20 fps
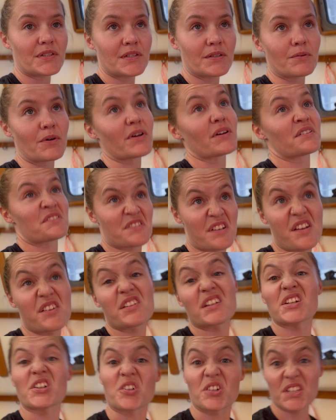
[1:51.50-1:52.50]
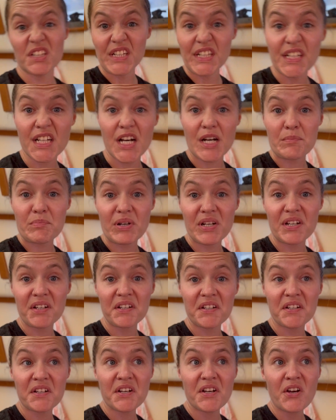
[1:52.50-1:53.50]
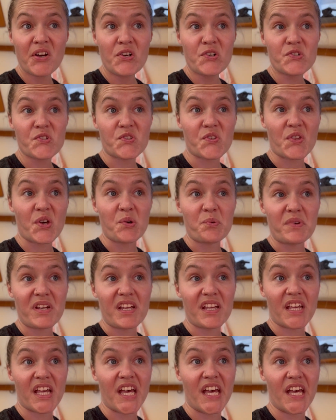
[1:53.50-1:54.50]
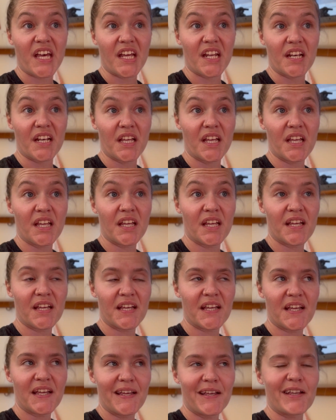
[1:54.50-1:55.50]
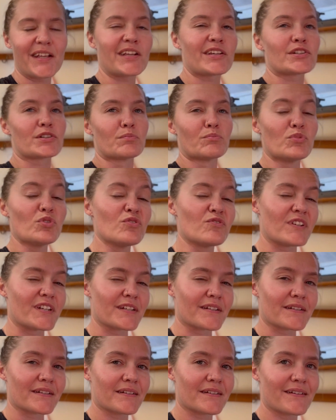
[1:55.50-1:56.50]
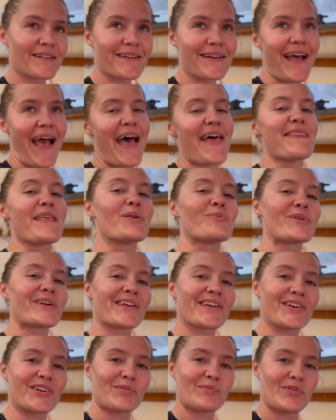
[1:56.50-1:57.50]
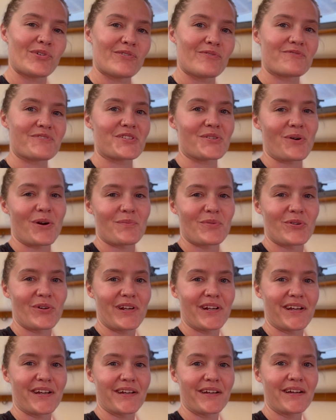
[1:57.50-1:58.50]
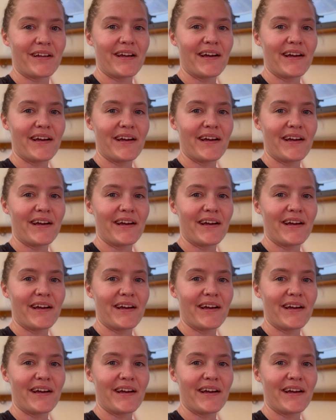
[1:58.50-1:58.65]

Well, excited to get her cleaned up so that we can get her moving, and then we can get her moved to our marina.